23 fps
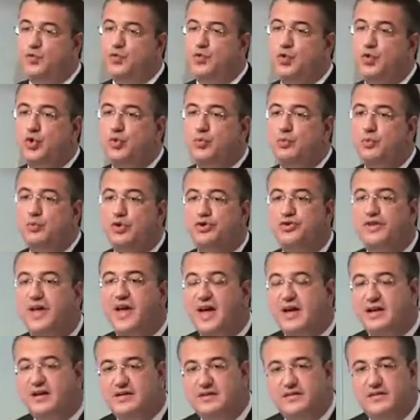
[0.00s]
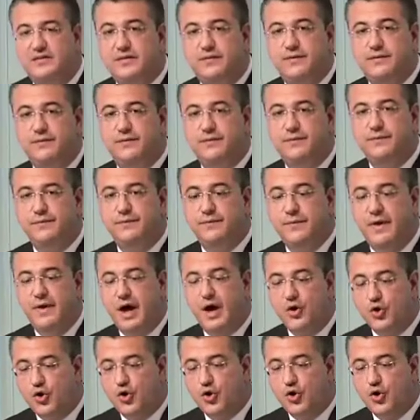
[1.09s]
to protect
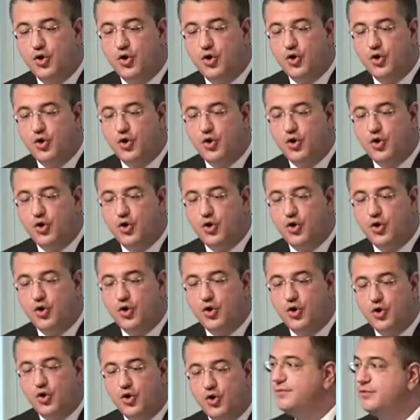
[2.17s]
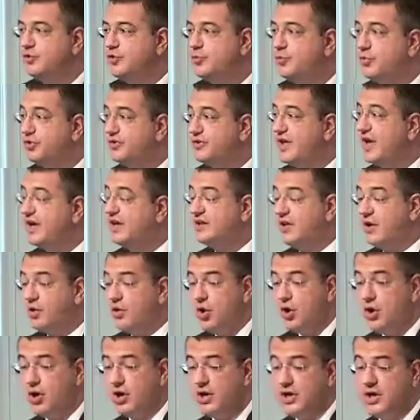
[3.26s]
our communities, to protect our
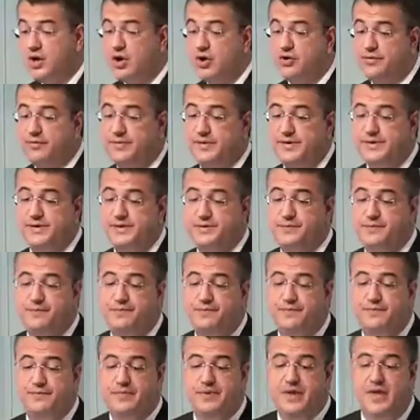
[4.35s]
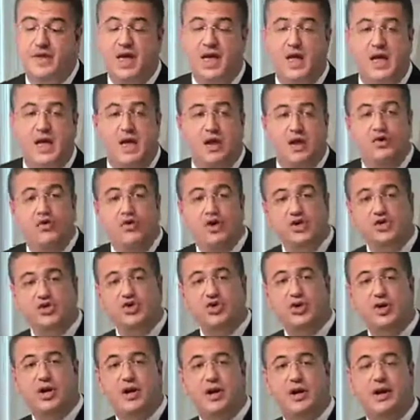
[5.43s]
local economies.
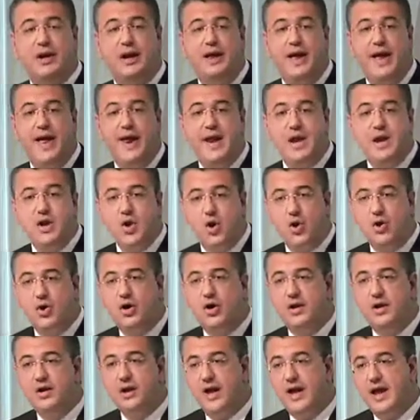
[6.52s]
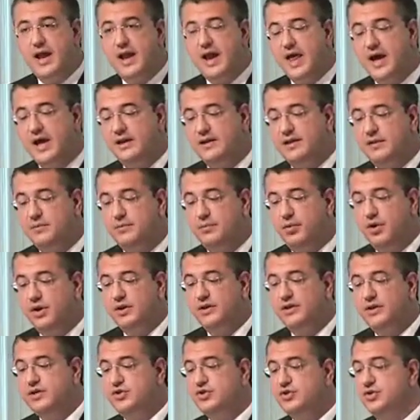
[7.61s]
Regional and local elected
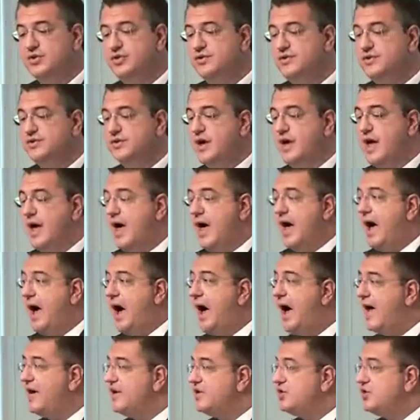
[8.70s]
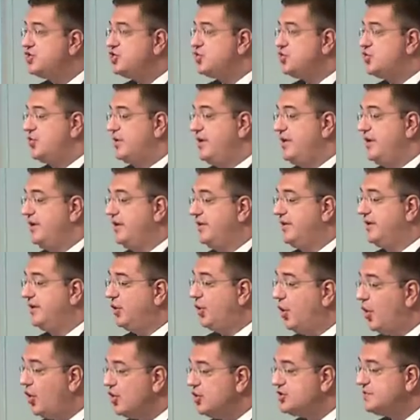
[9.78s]
politicians are ensuring that
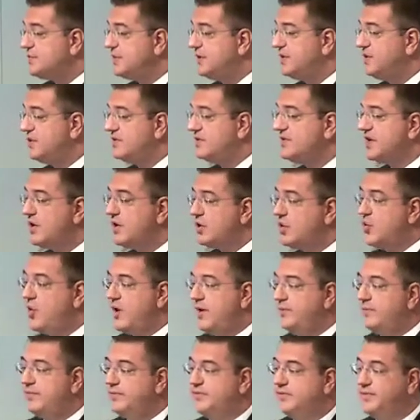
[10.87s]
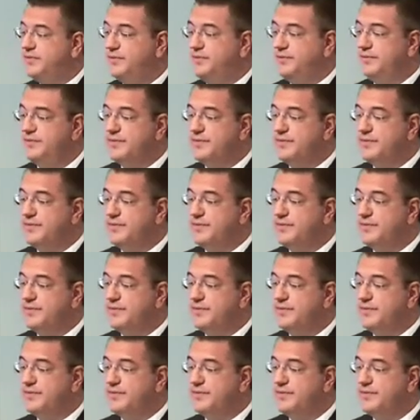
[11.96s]
hospitals are equipped.